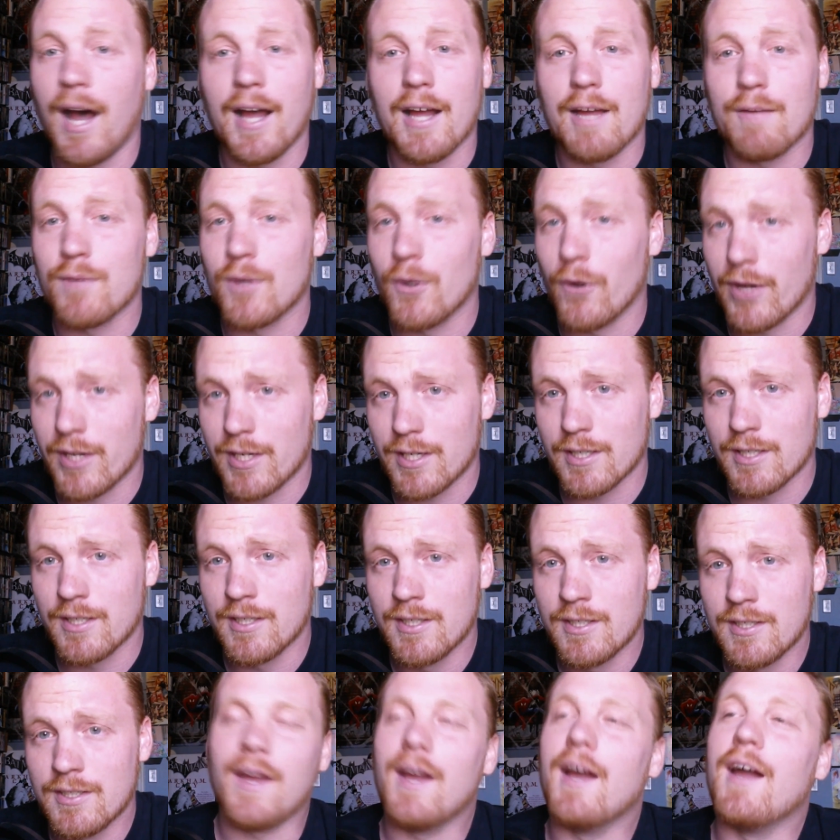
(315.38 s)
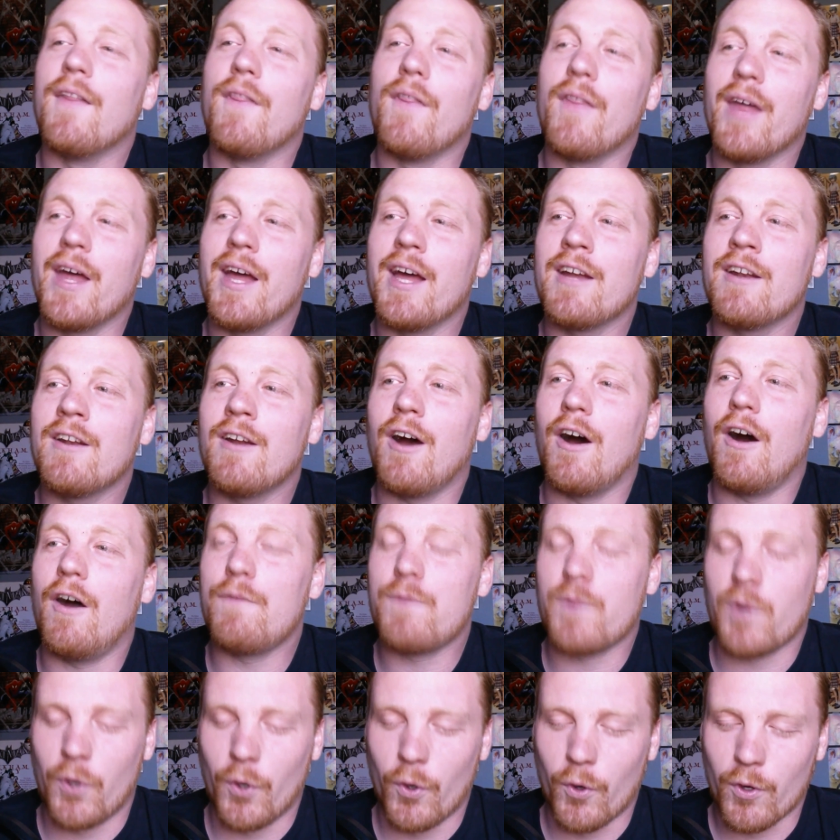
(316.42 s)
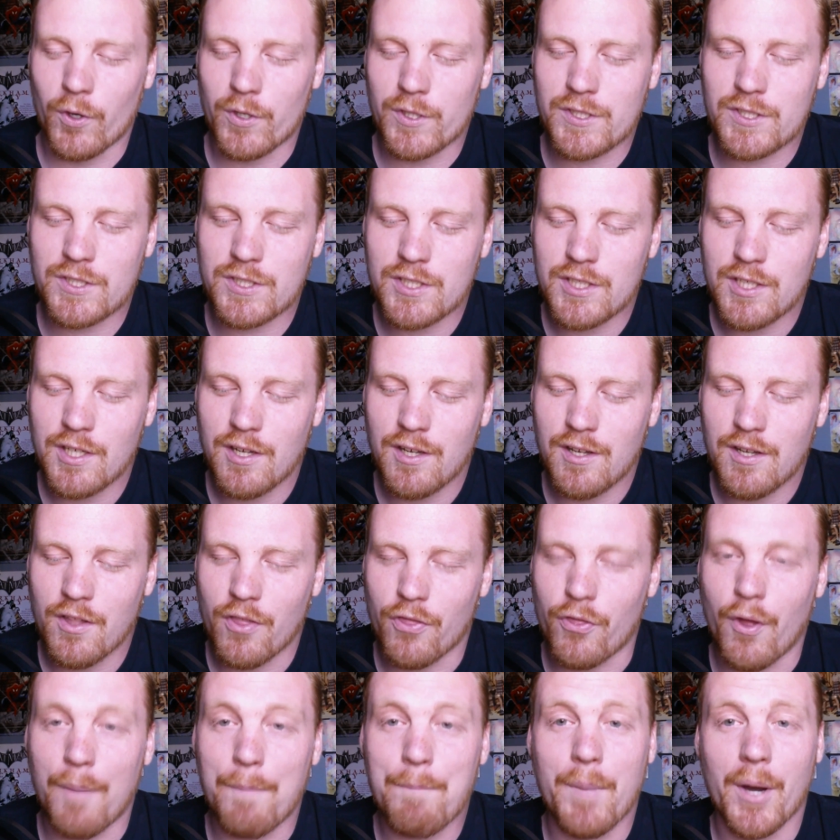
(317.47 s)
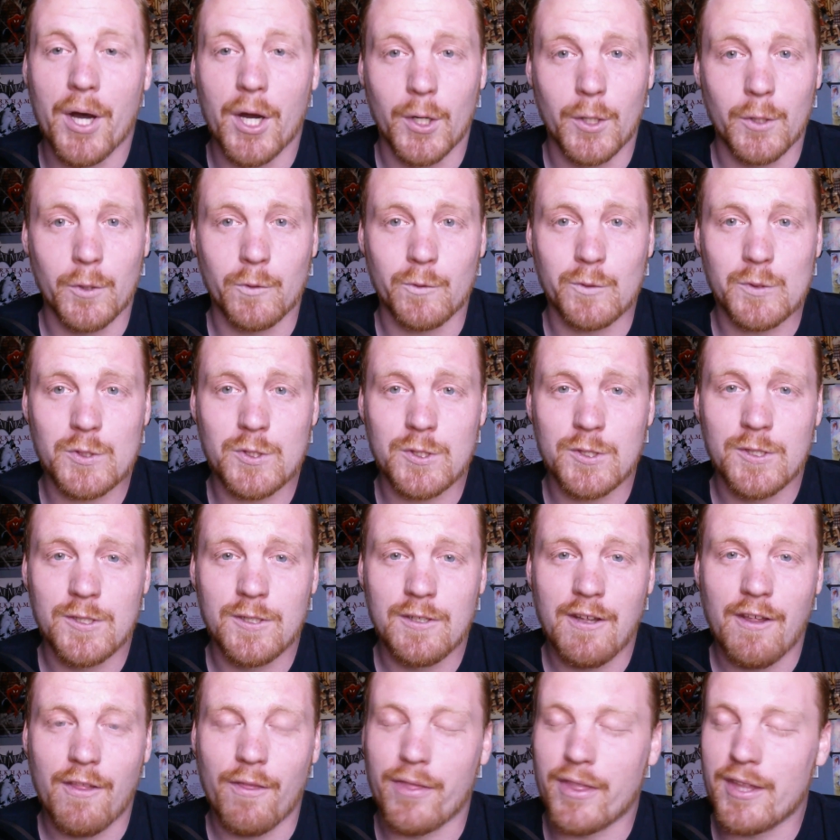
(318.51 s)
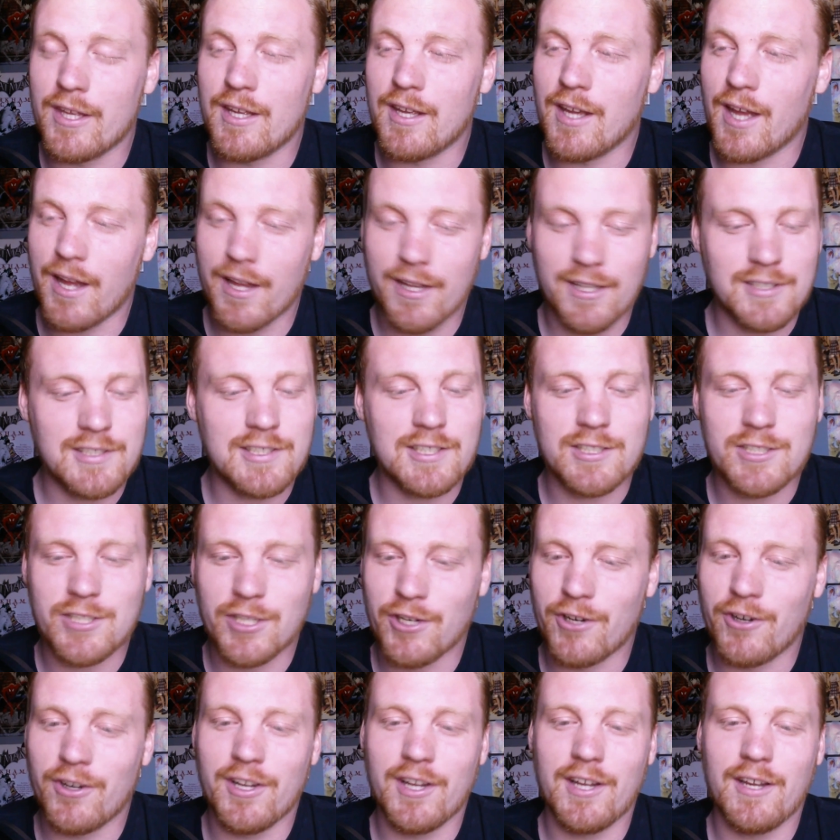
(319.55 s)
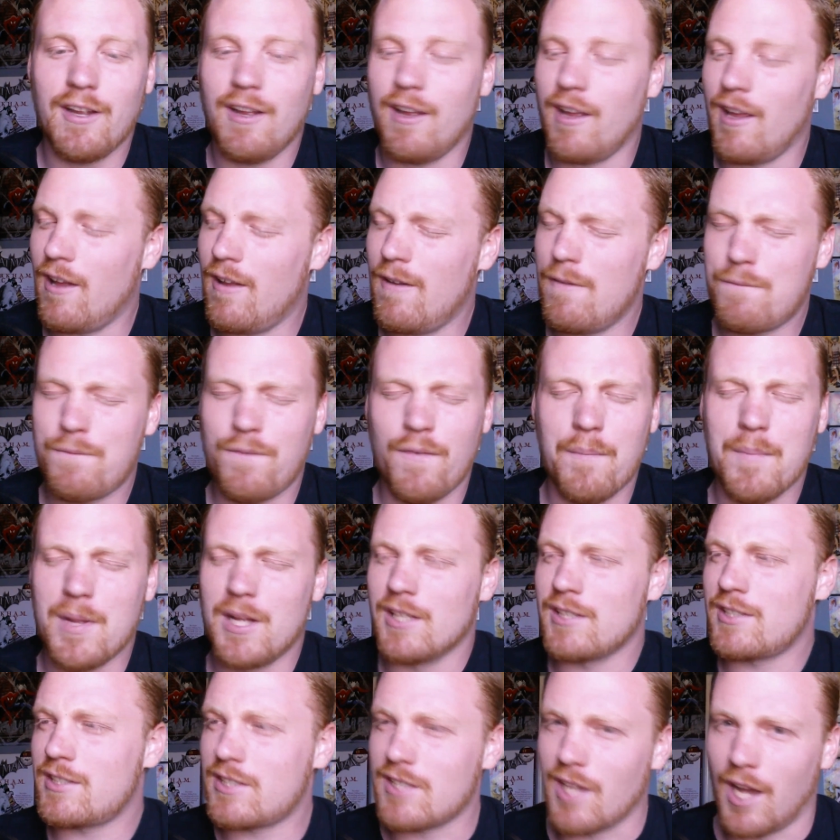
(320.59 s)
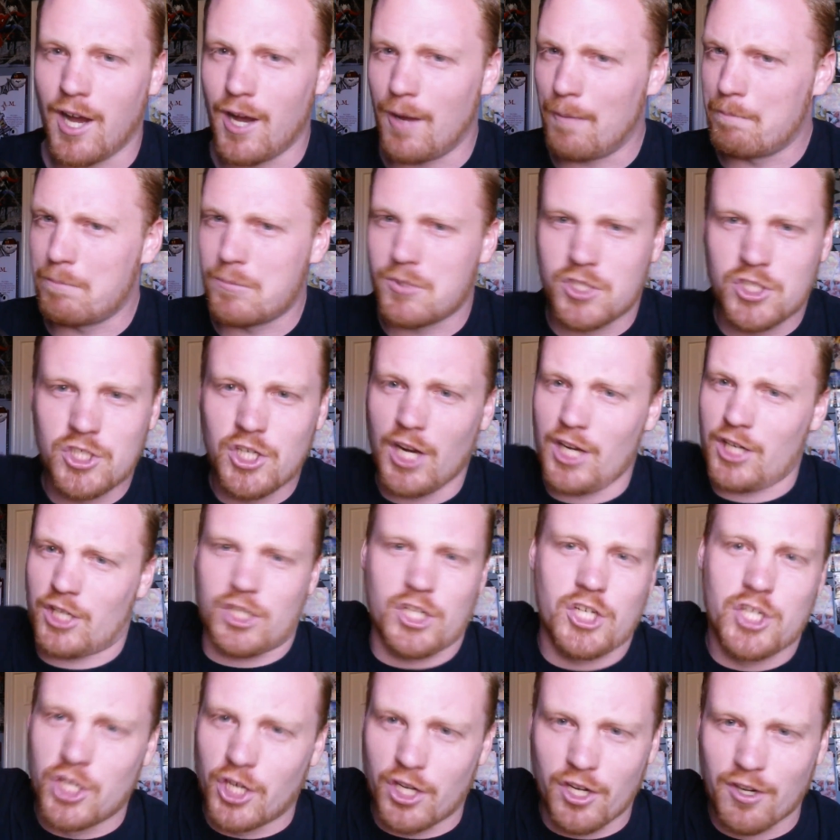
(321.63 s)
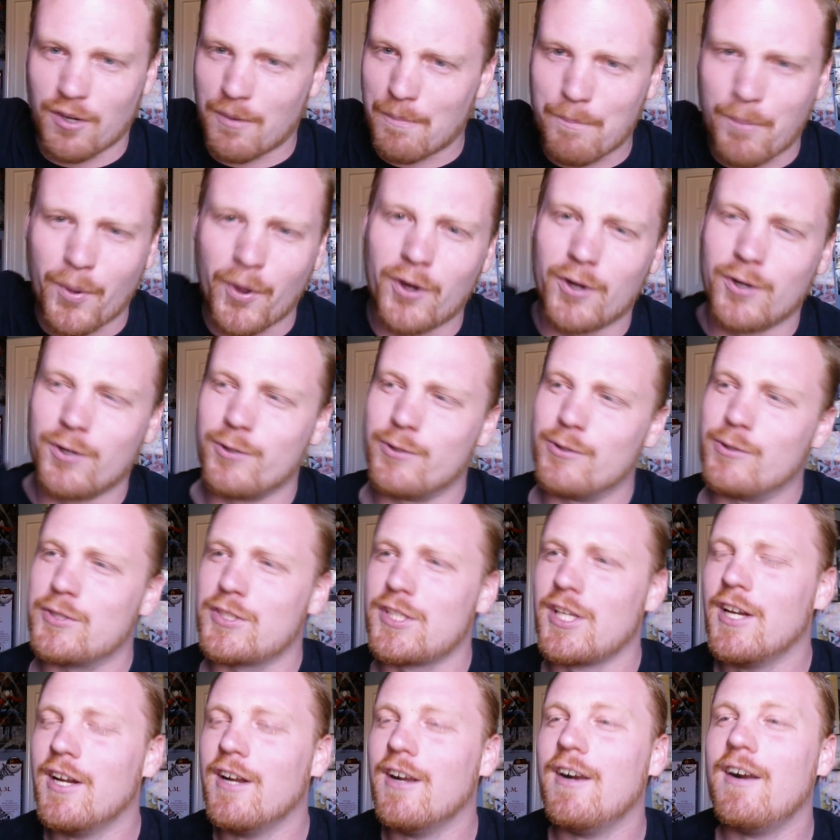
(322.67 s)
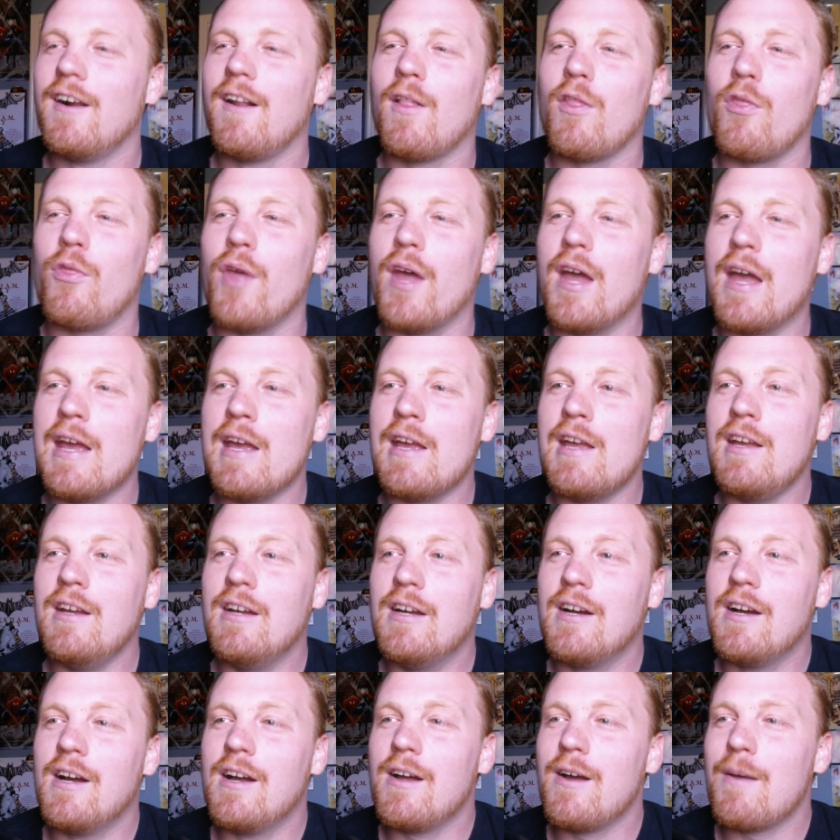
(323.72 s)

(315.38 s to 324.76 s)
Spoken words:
I have no idea. And then, of course, the pose. The Ace Attorney infamous objection pose. They